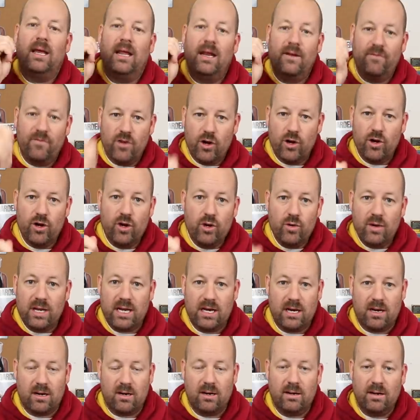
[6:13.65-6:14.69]
And if you're new
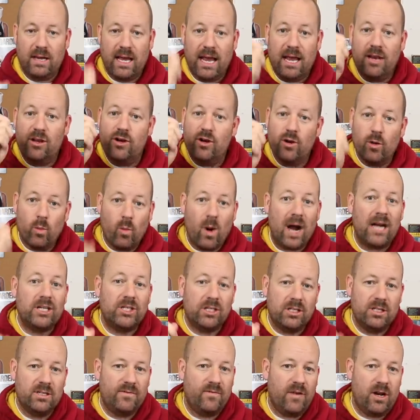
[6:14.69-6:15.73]
here and you're
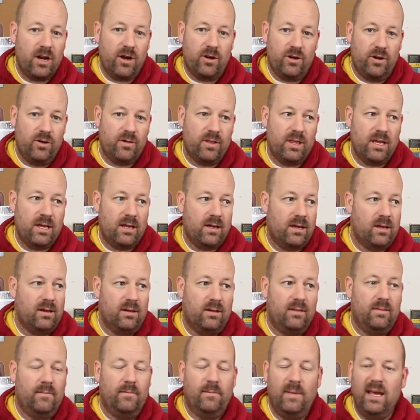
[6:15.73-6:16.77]
watching this video and you're thinking,